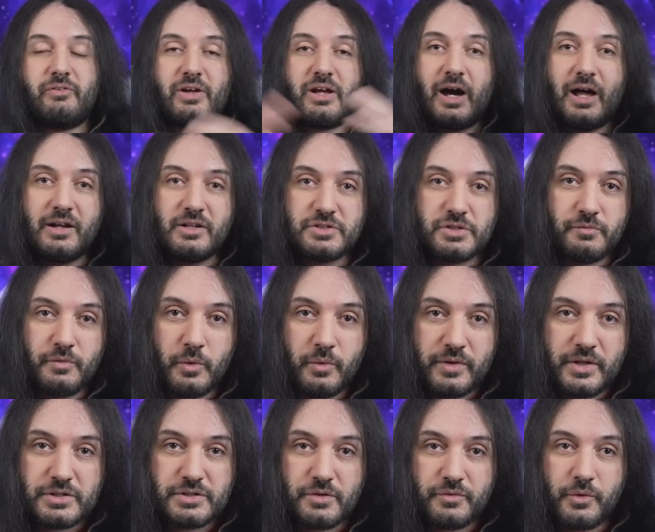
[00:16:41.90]
regardless of all
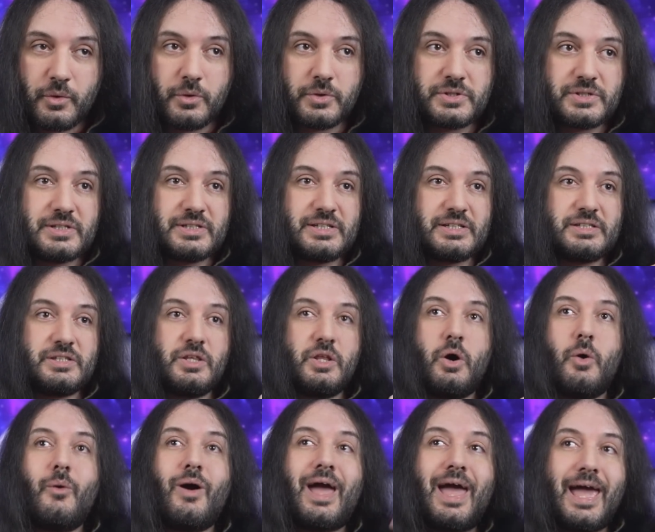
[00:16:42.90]
this, of course, this is
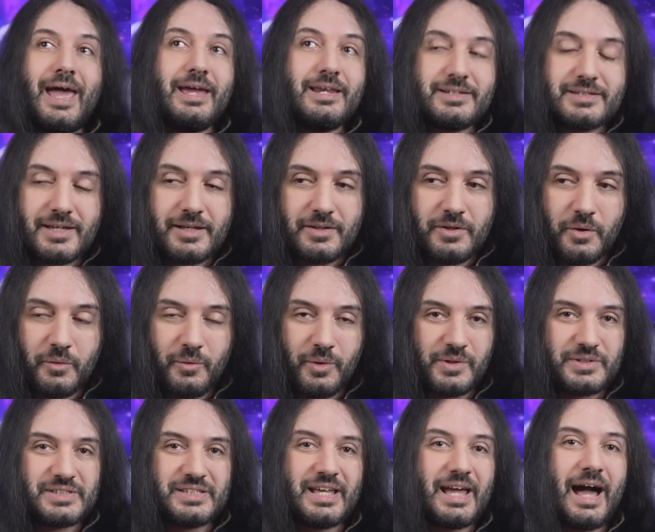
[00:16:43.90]
no hate
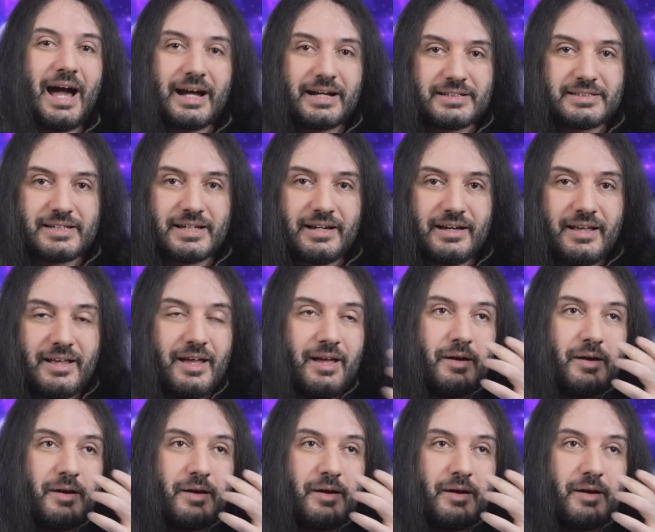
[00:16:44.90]
towards the actor,